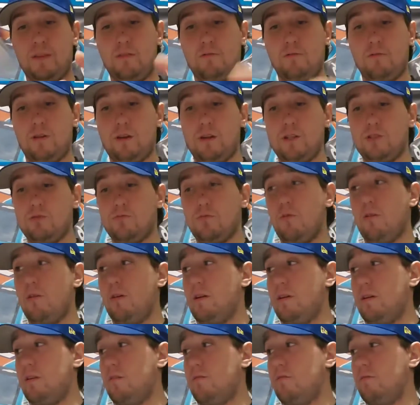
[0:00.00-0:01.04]
Which
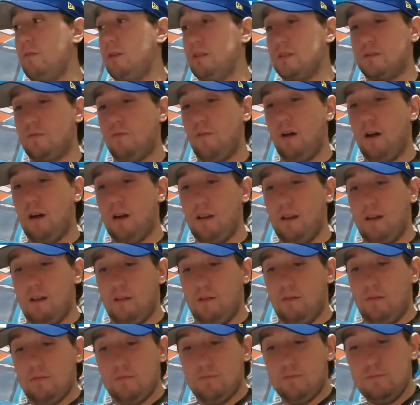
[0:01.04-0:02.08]
one? Let's find out.